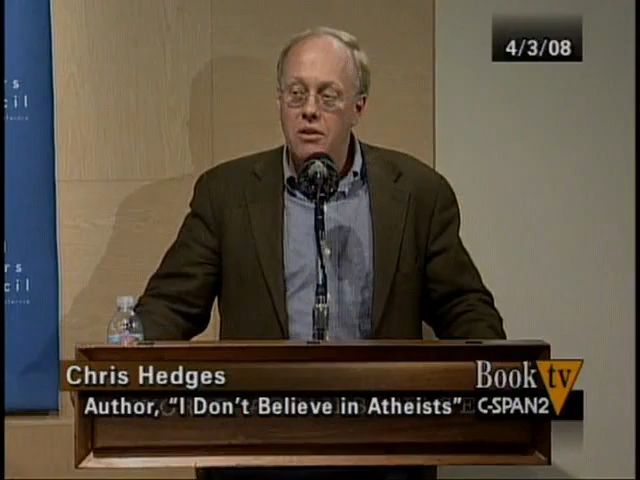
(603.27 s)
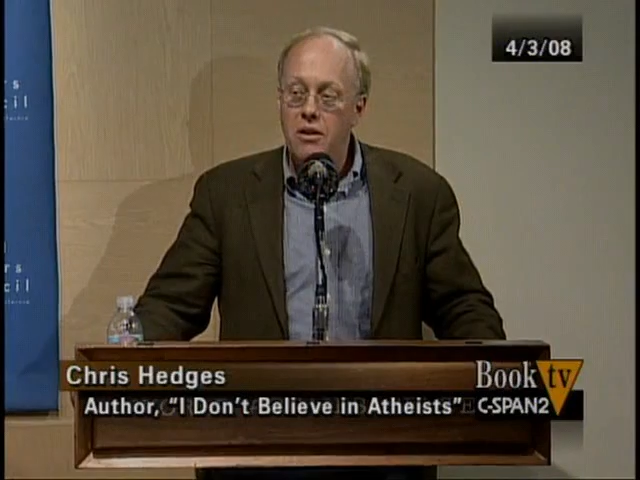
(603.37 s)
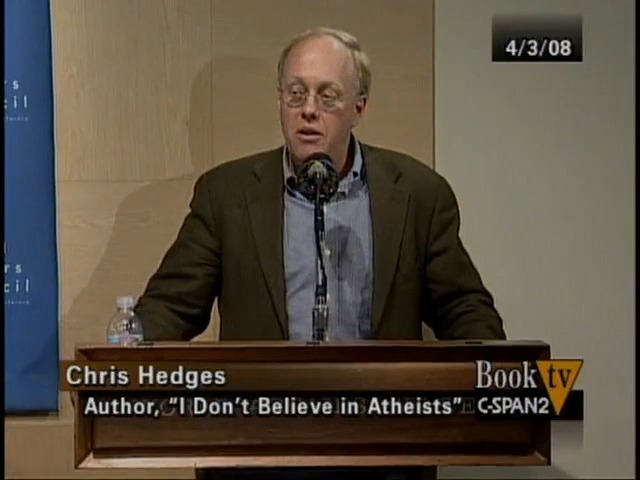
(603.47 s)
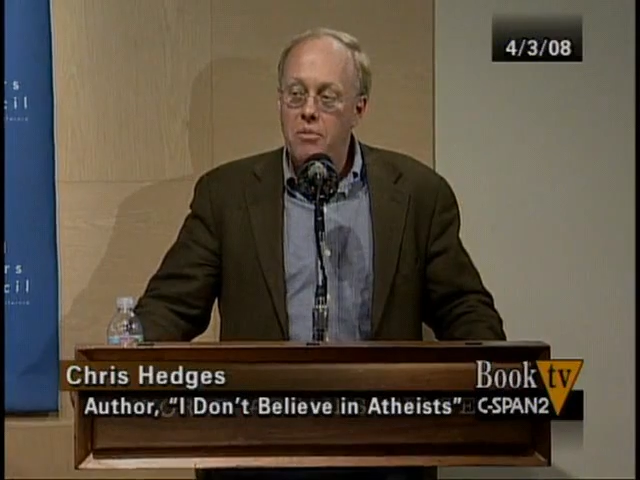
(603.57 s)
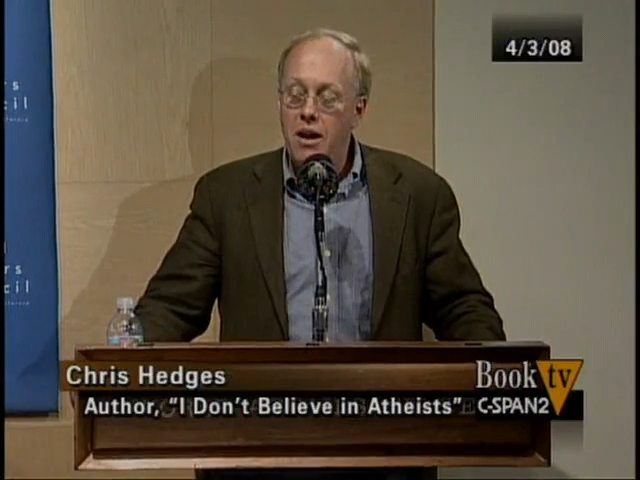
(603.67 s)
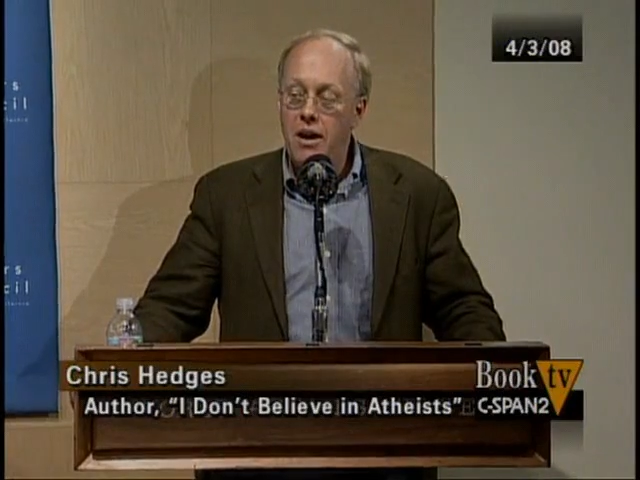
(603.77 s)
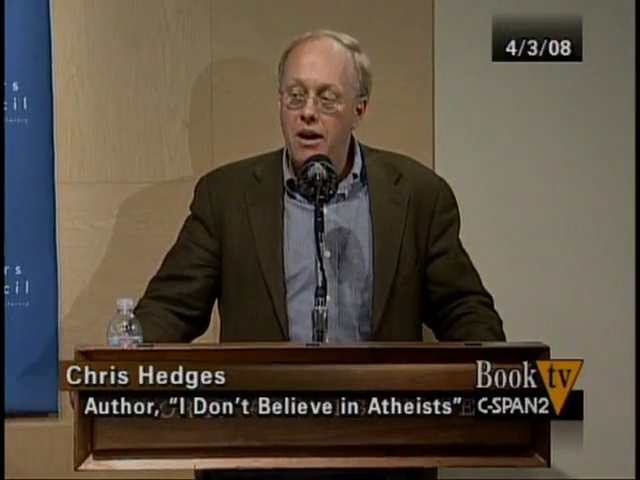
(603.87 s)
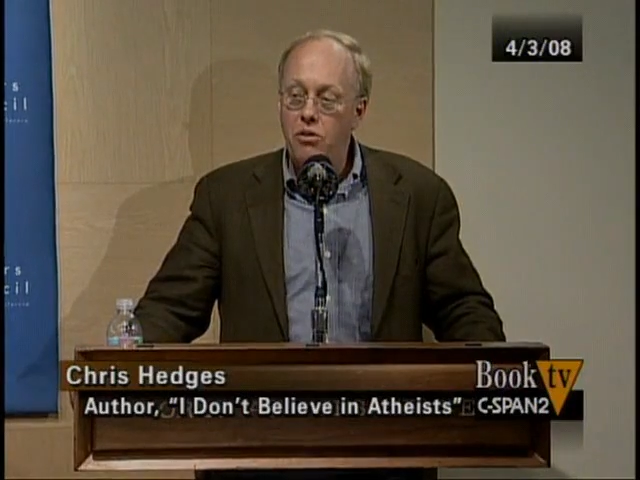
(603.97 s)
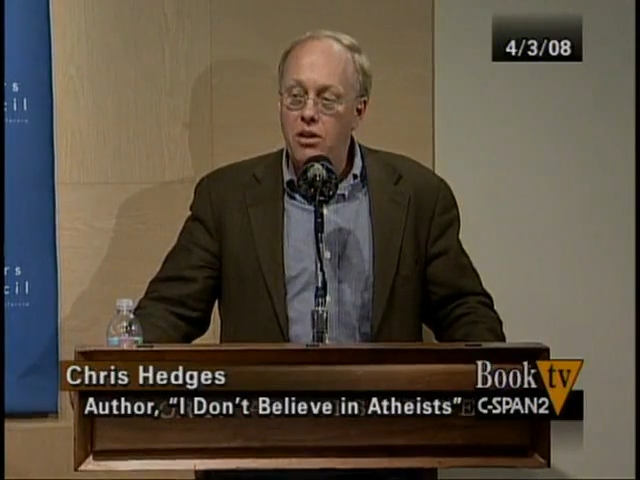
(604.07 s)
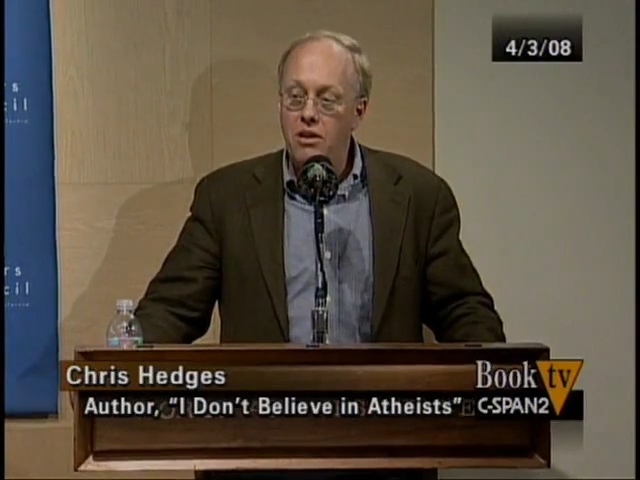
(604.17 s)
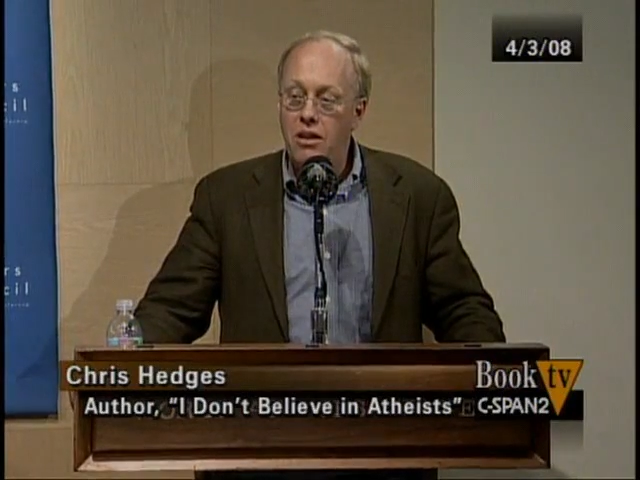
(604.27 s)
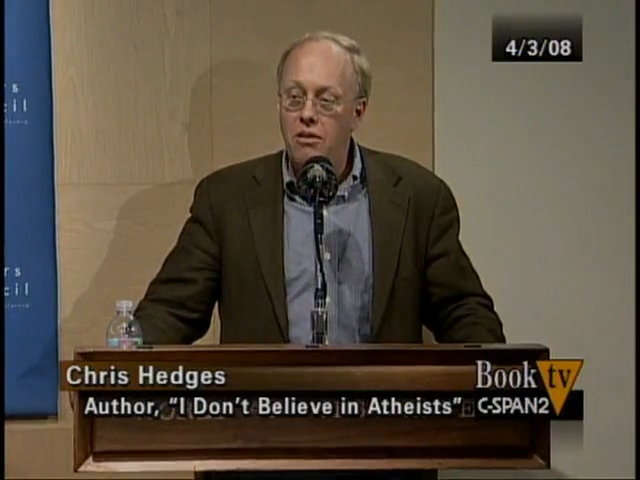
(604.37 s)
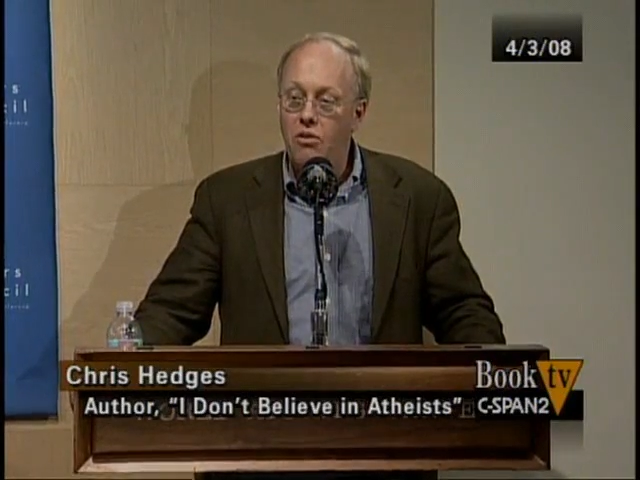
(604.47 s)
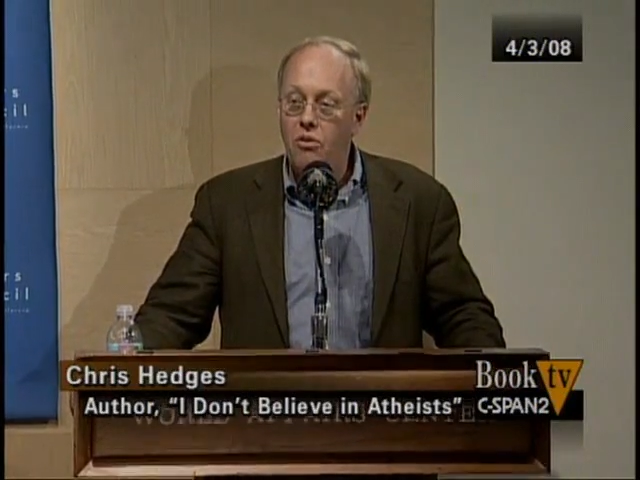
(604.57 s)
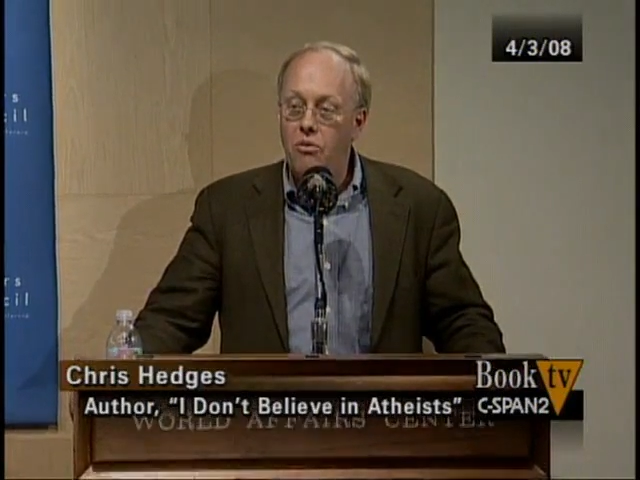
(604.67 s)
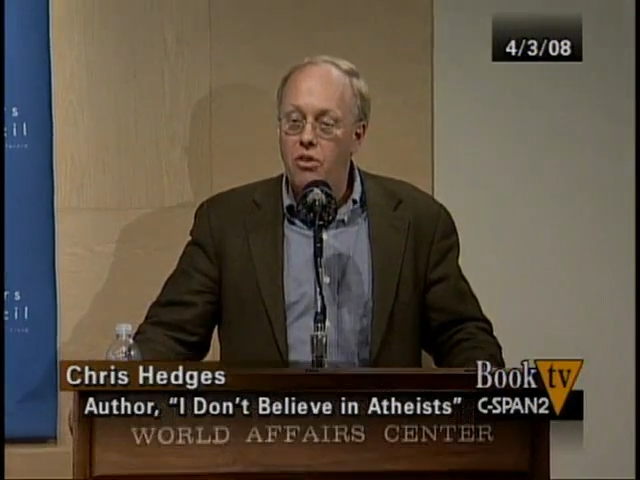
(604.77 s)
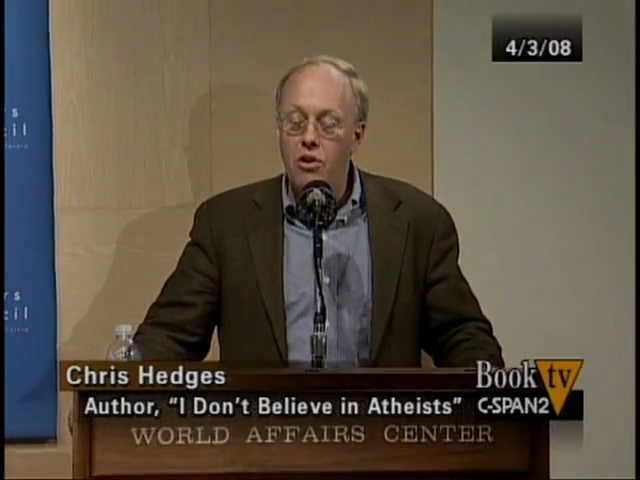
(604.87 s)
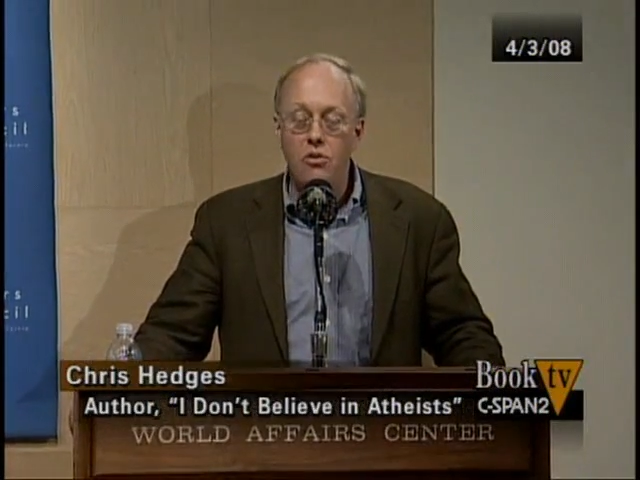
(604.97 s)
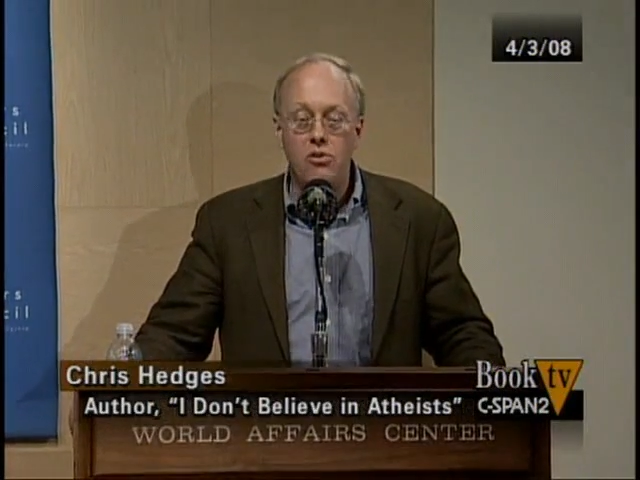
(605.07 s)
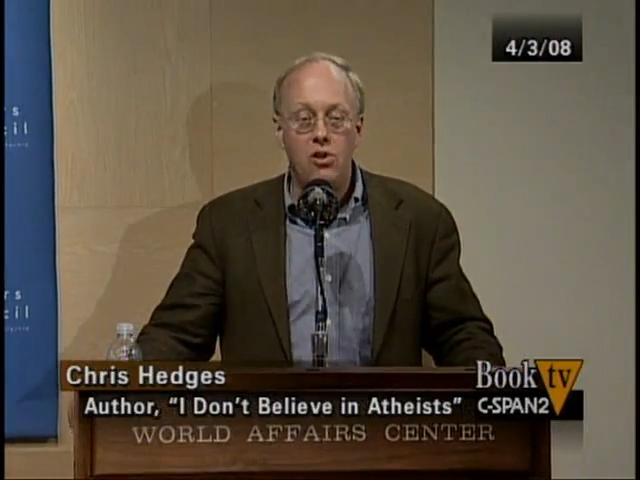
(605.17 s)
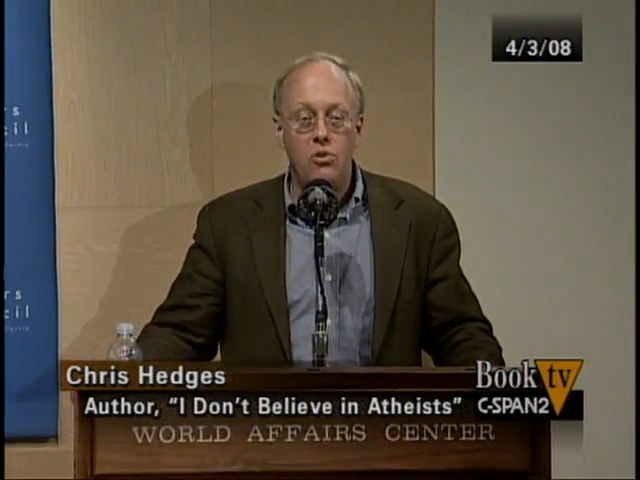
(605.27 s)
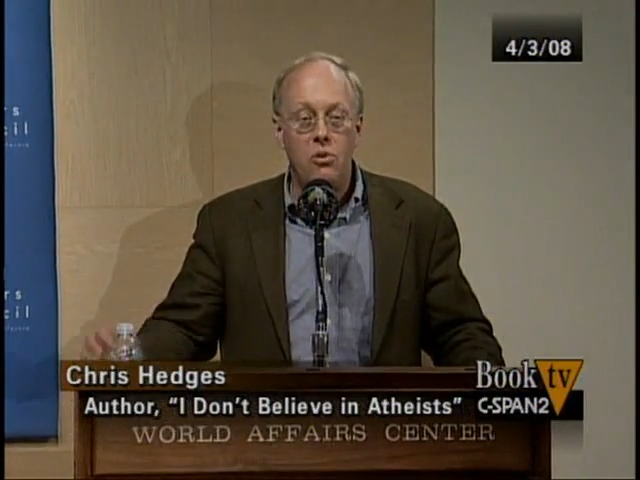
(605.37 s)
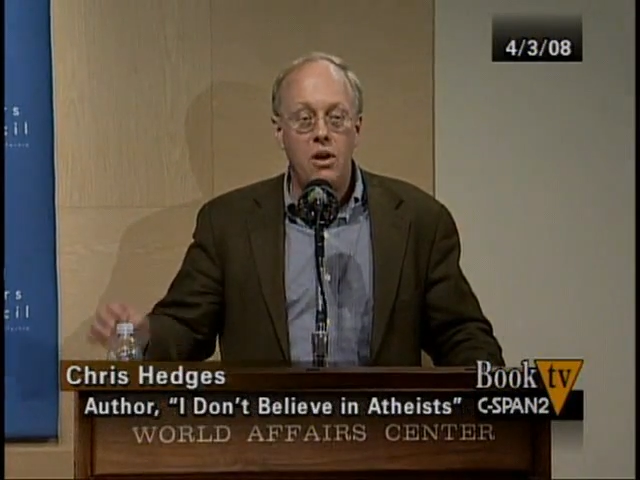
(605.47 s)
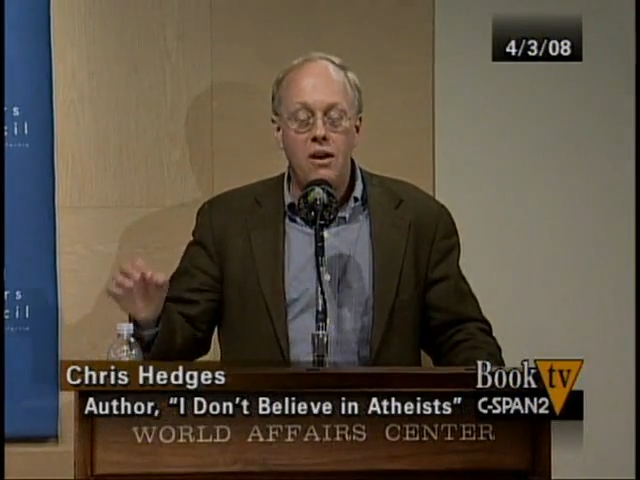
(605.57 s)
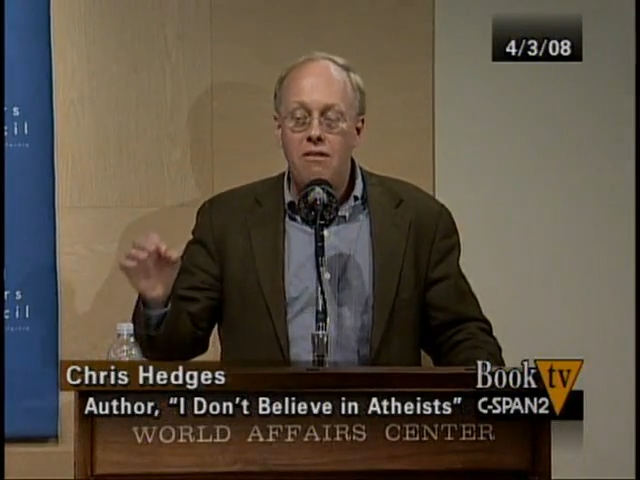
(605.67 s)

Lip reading: I think that those who